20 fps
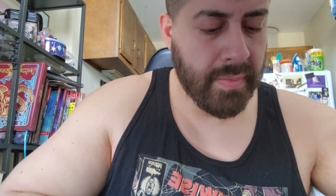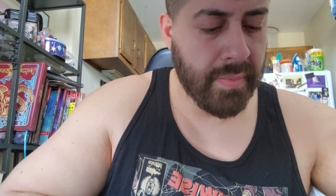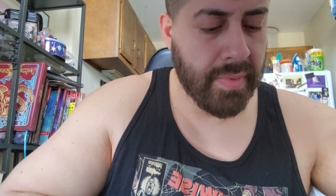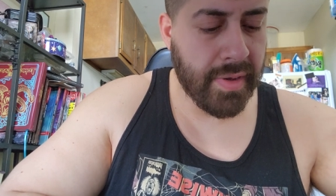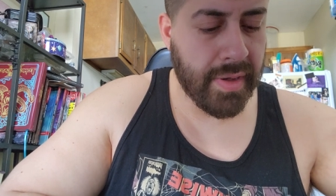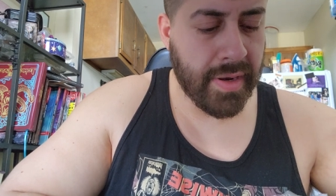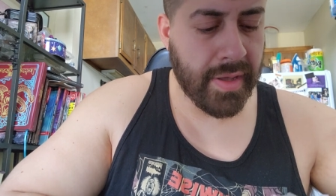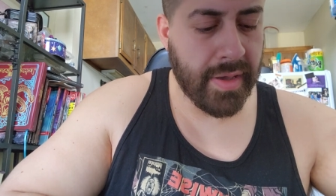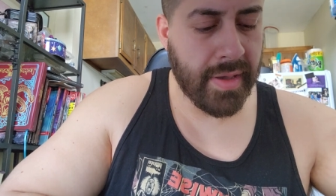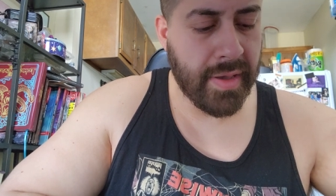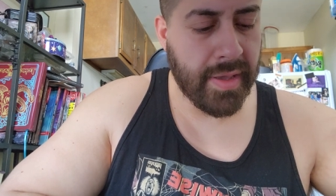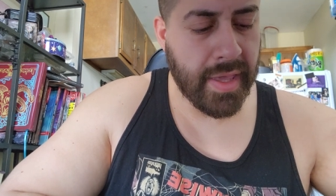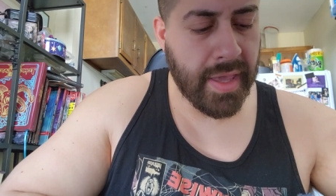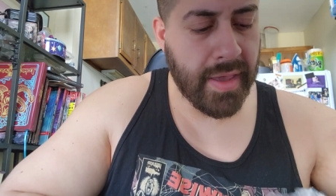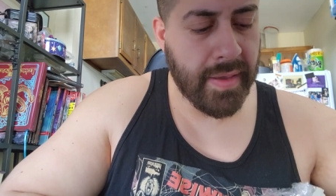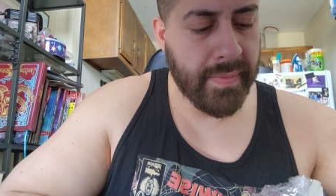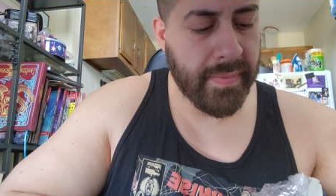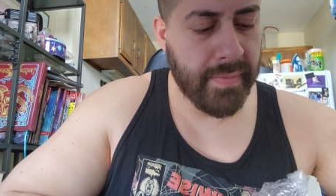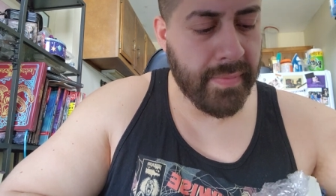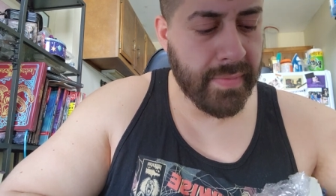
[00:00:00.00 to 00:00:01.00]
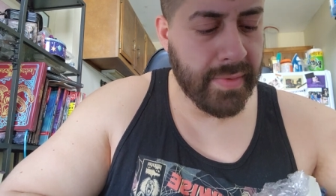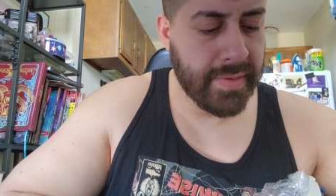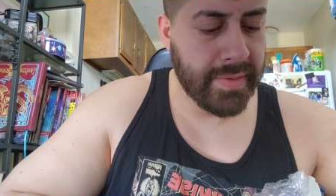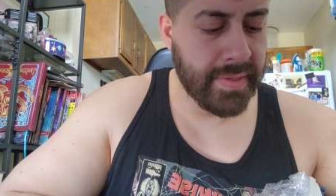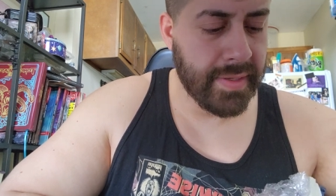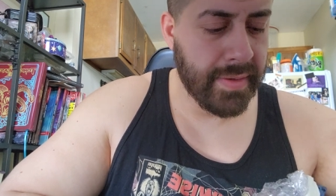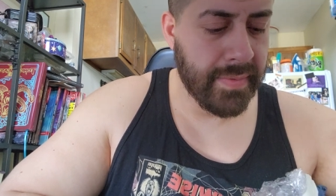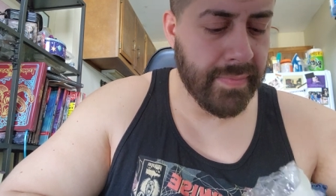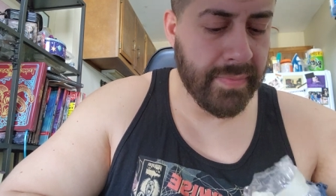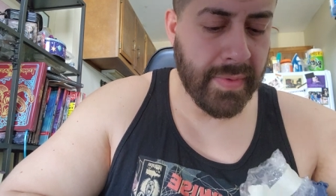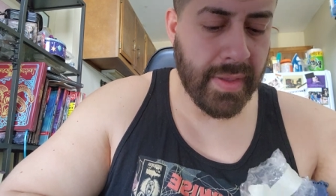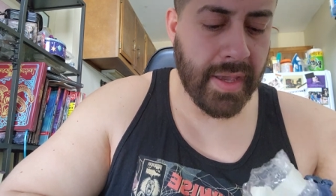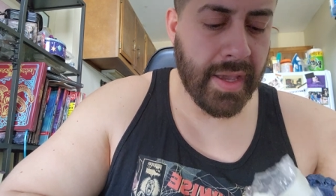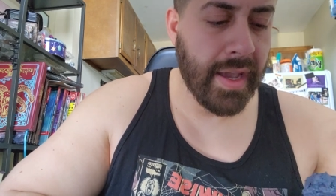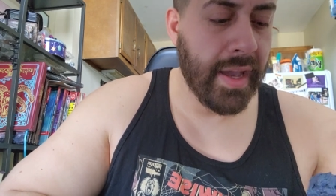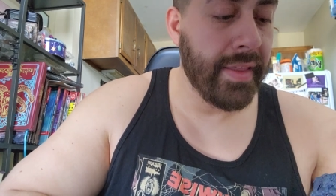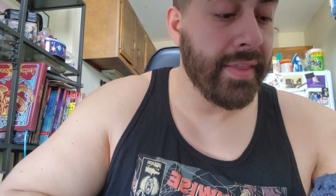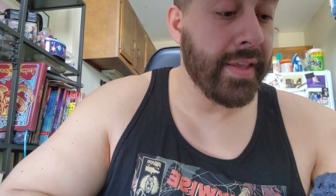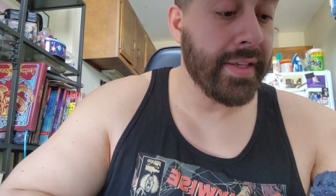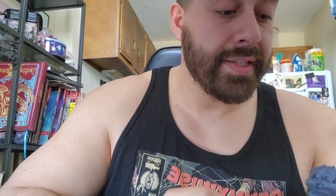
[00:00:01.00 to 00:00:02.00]
but, uh, yeah, we'll see.
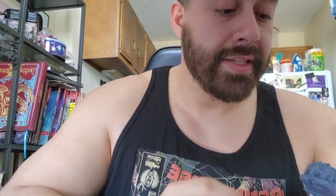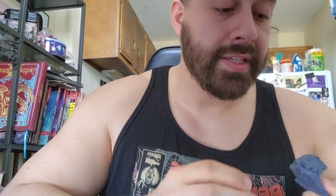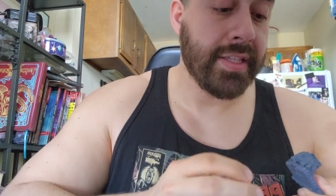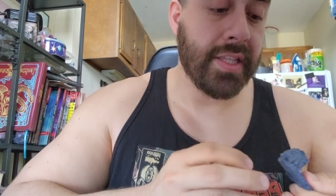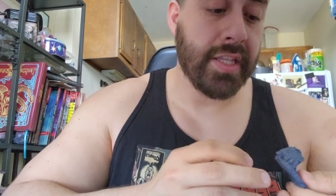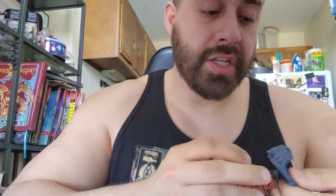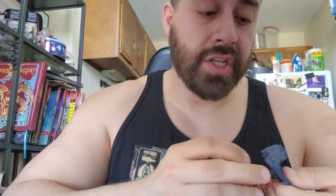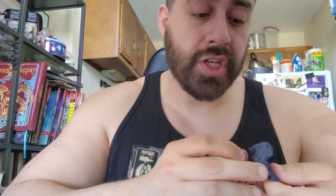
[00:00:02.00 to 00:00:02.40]
And this is the